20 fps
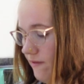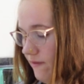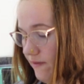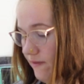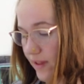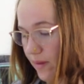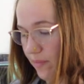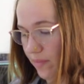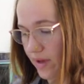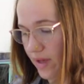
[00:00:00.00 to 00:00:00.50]

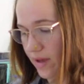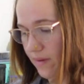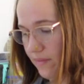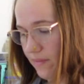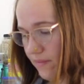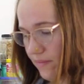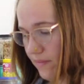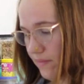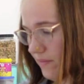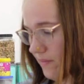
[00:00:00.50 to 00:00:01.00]
flip it.
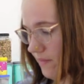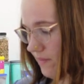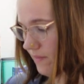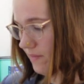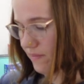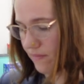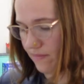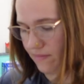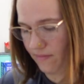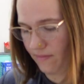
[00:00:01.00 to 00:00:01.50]

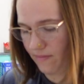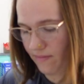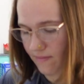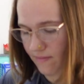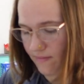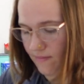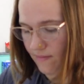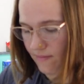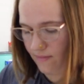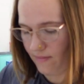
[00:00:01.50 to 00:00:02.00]

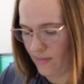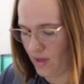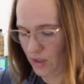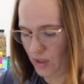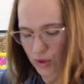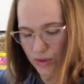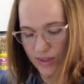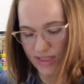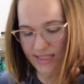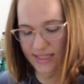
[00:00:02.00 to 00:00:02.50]

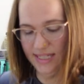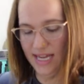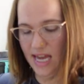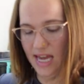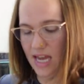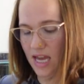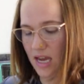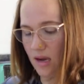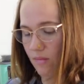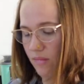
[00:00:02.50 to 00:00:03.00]
And do the
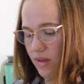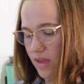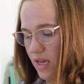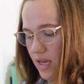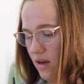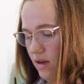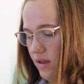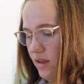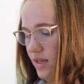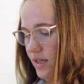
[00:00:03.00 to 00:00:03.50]
same
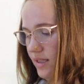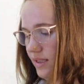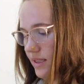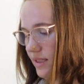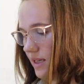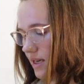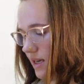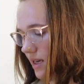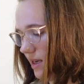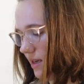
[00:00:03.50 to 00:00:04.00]
thing on this
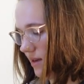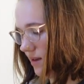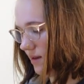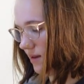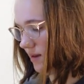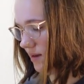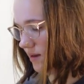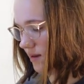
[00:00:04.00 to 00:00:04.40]
side.